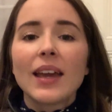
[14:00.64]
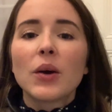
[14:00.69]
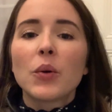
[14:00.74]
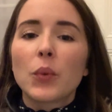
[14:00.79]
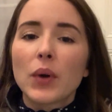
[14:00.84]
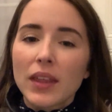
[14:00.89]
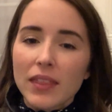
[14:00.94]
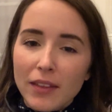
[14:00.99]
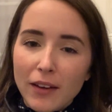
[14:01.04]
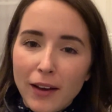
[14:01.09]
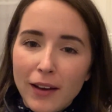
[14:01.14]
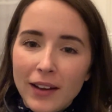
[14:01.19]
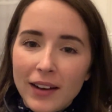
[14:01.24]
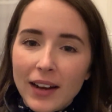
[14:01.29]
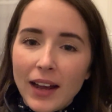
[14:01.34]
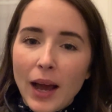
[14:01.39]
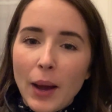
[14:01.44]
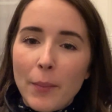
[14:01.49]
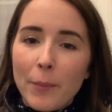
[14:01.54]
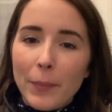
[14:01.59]
We
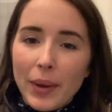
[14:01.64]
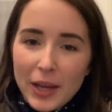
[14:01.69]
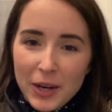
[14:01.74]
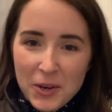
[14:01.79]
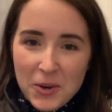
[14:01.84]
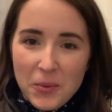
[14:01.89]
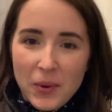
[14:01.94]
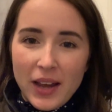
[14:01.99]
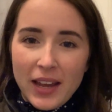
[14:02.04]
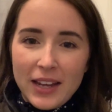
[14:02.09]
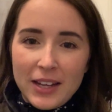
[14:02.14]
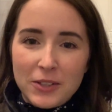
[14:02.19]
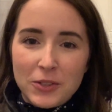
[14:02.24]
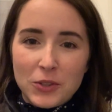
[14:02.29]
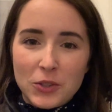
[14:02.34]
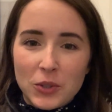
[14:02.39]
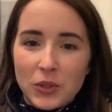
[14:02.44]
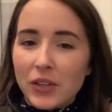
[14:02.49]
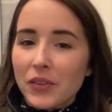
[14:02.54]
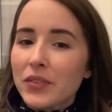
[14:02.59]
thought a better way to
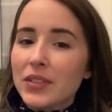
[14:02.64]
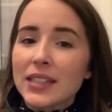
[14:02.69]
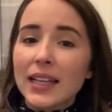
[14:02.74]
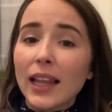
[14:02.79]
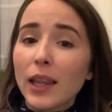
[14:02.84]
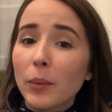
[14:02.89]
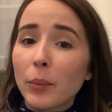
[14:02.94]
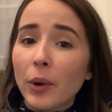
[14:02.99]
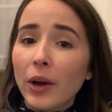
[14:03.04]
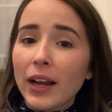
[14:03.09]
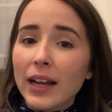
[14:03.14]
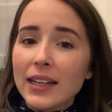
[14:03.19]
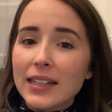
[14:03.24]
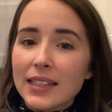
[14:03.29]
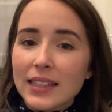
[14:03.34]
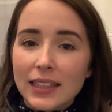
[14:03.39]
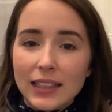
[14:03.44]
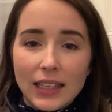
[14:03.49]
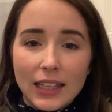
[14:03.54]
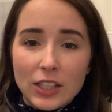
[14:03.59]
sort of
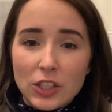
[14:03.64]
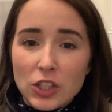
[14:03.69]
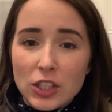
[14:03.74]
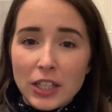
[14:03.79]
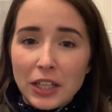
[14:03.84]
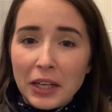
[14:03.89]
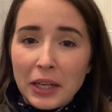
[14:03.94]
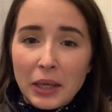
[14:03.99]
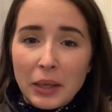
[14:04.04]
celebrate the legendary